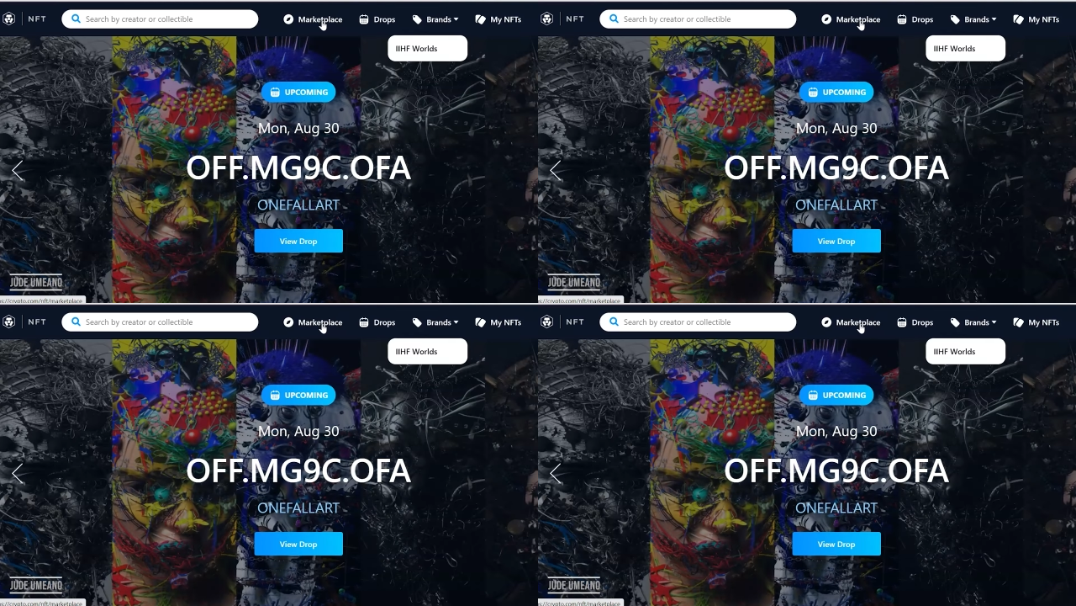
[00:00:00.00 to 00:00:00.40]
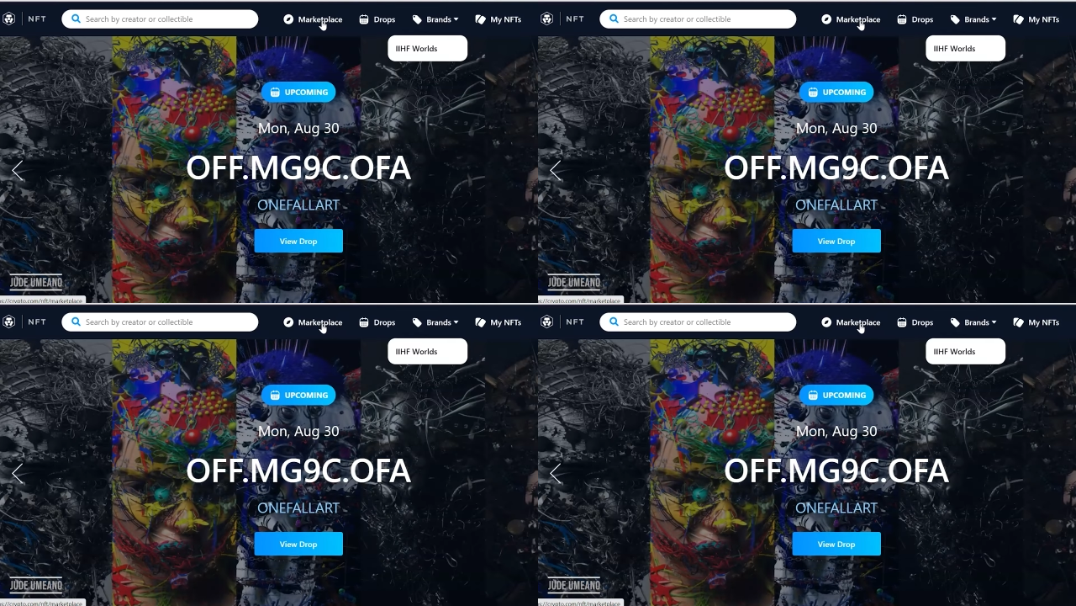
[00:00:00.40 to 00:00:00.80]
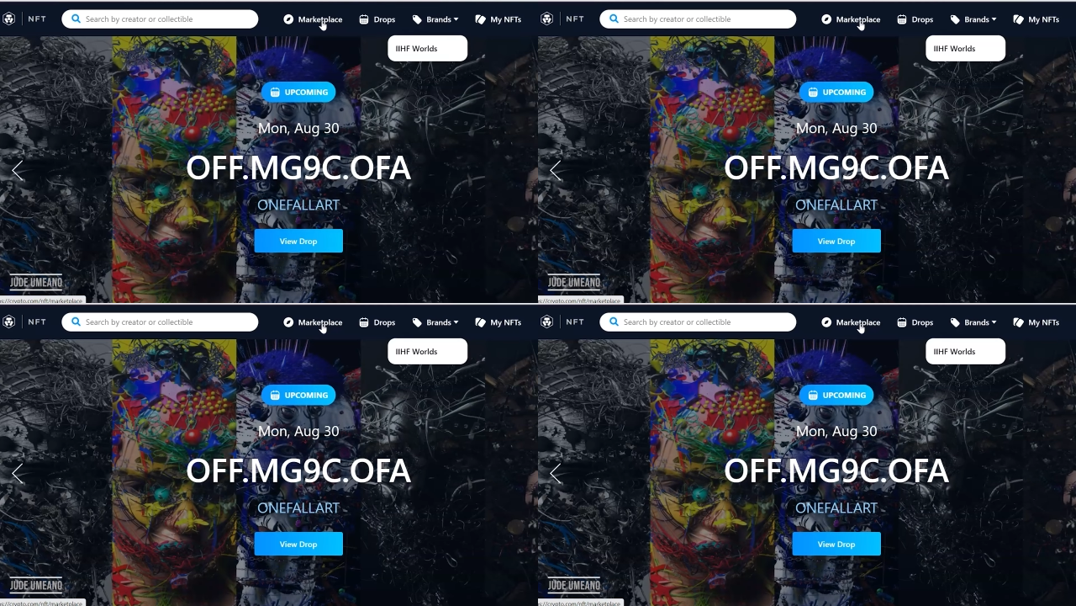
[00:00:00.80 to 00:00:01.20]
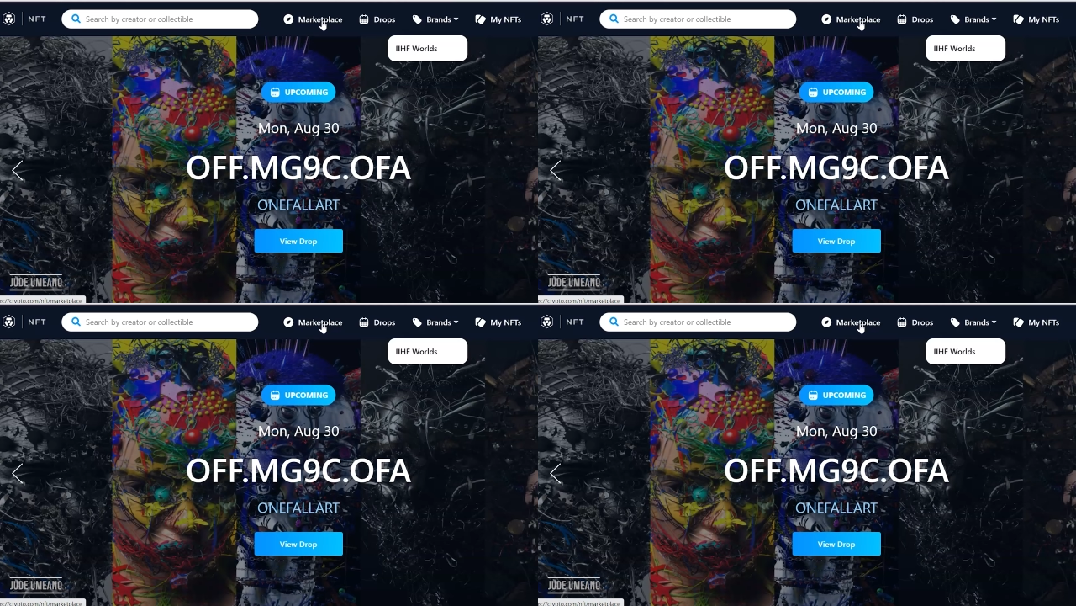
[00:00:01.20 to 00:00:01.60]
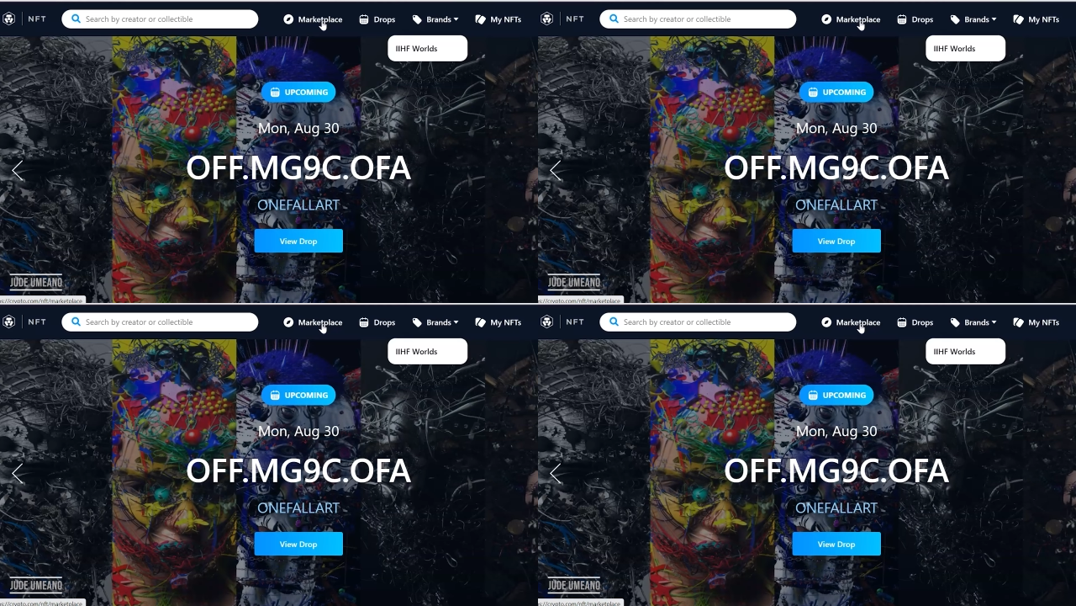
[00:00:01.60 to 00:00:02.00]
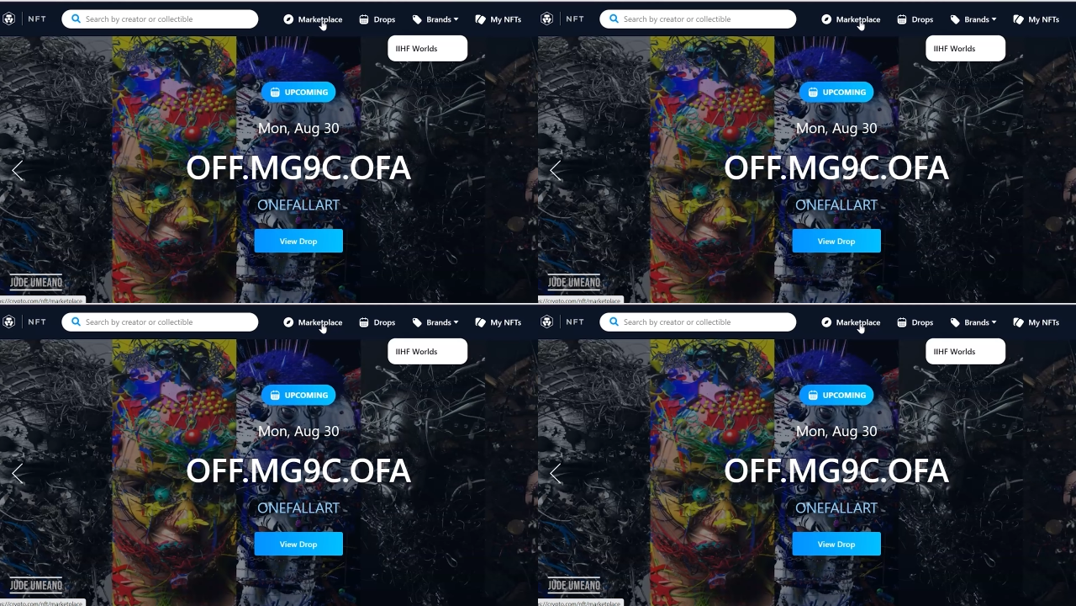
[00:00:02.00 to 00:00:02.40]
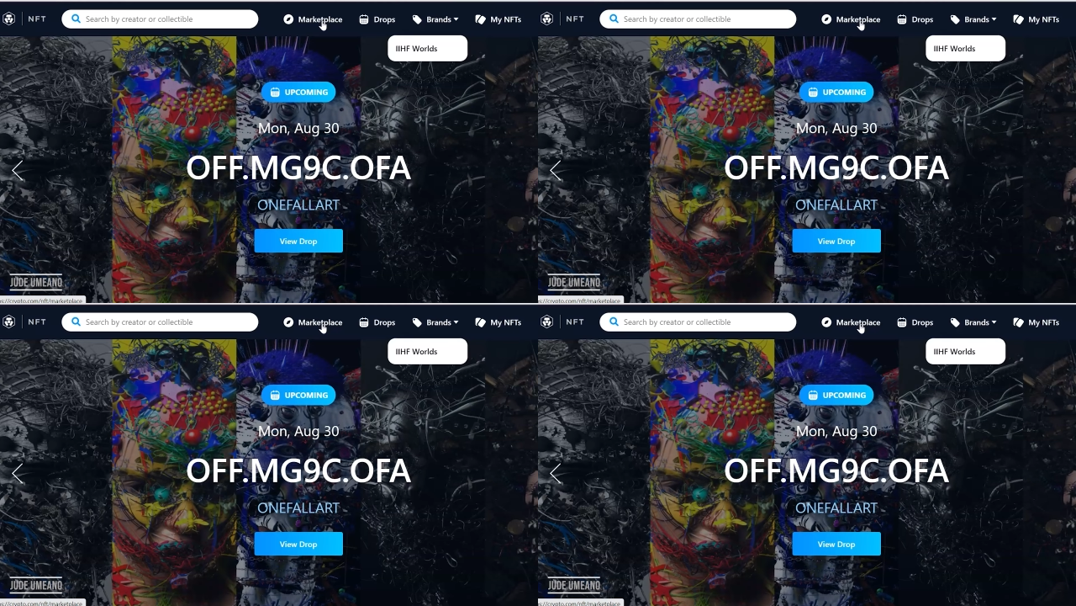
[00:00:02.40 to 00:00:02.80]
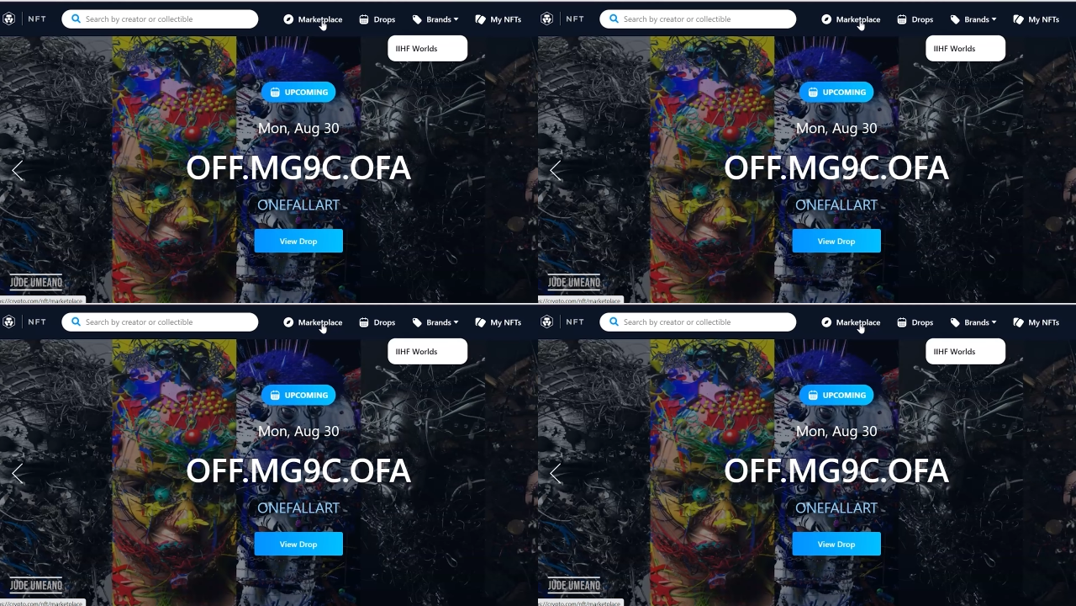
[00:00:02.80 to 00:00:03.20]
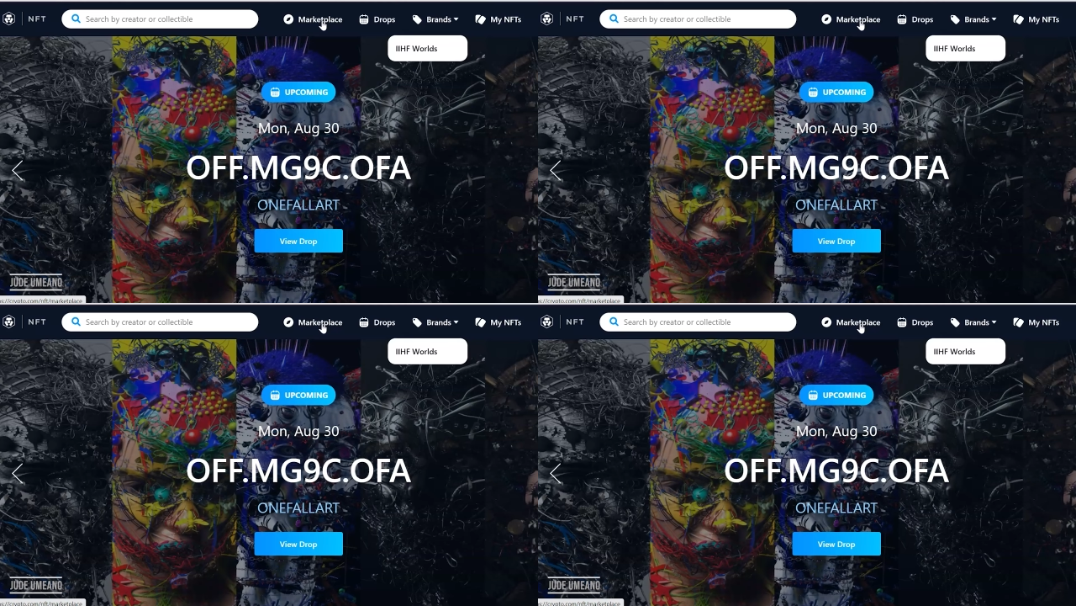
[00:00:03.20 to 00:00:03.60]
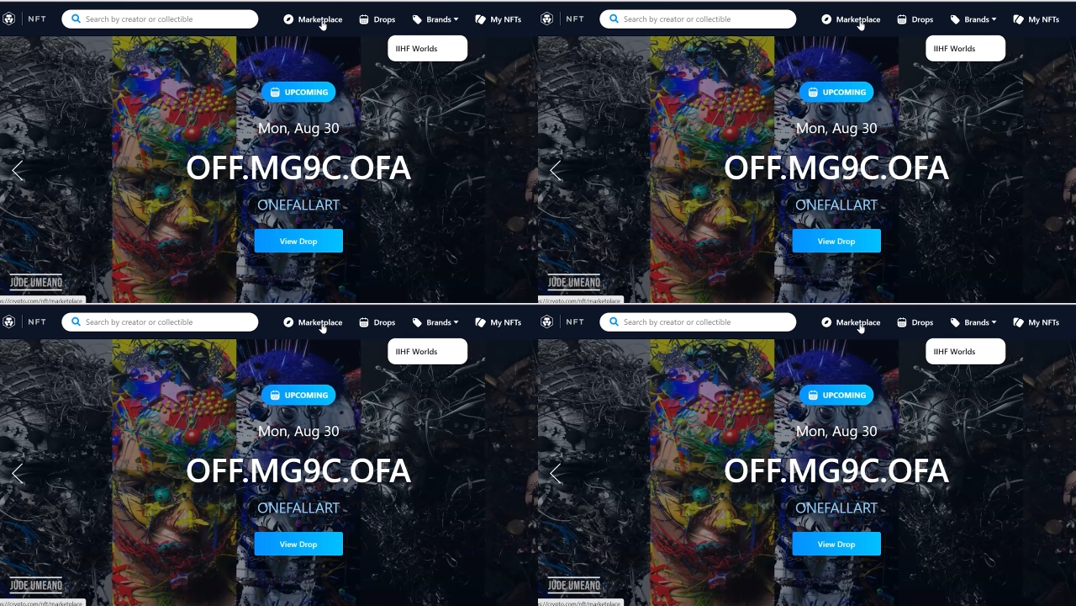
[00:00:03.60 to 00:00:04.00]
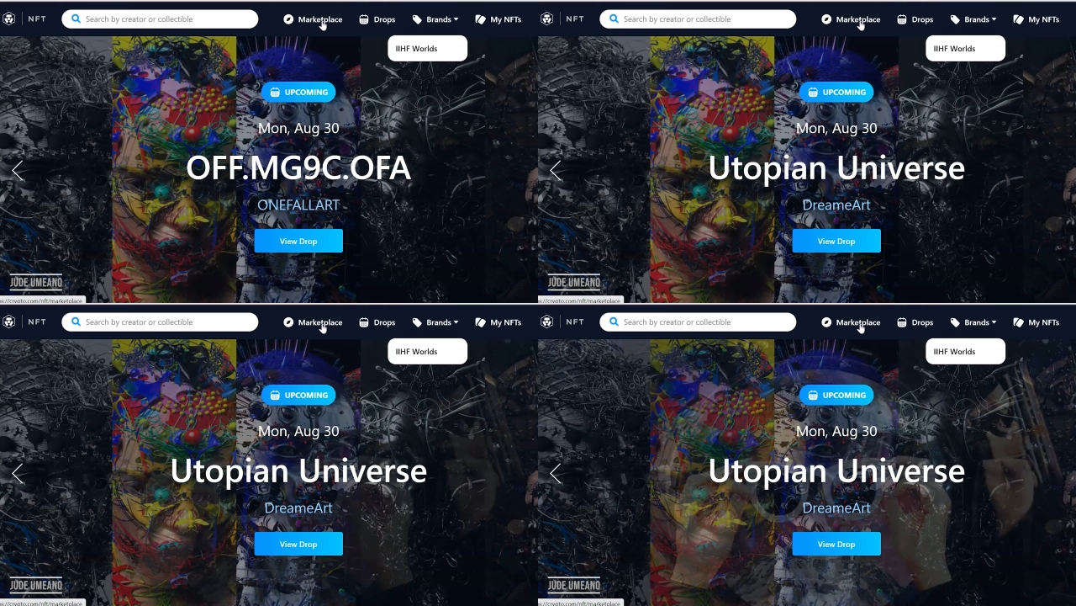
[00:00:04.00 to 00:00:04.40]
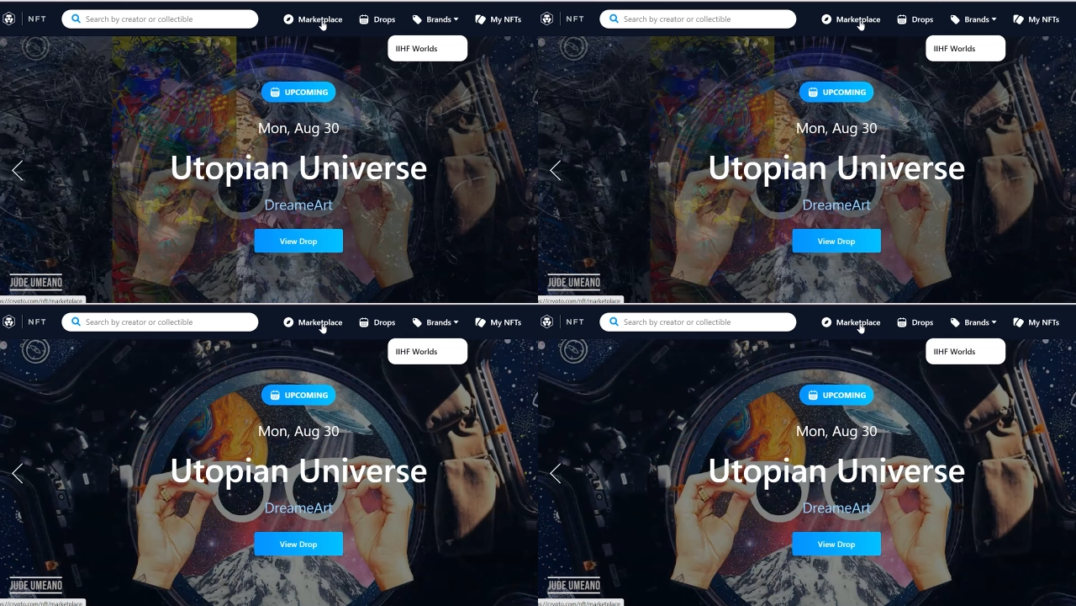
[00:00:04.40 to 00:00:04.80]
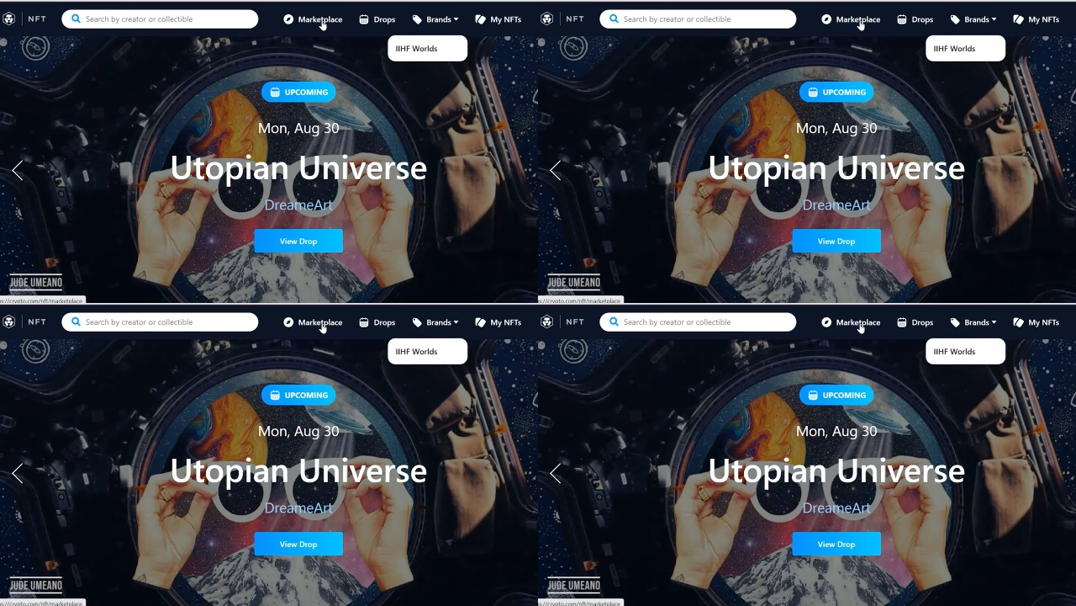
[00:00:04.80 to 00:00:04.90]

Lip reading: [unreadable: no face in view]